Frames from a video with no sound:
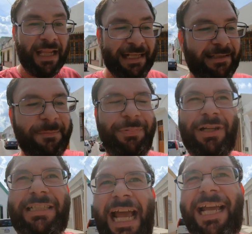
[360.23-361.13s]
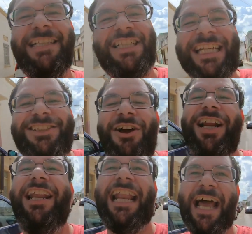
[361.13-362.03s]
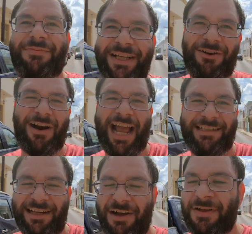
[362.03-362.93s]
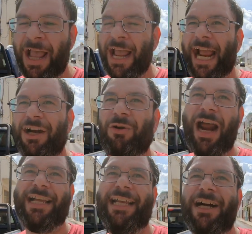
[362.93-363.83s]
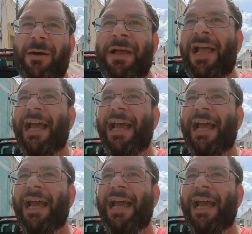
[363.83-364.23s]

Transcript: As simple as that. And she started laughing her ass off and cracking up.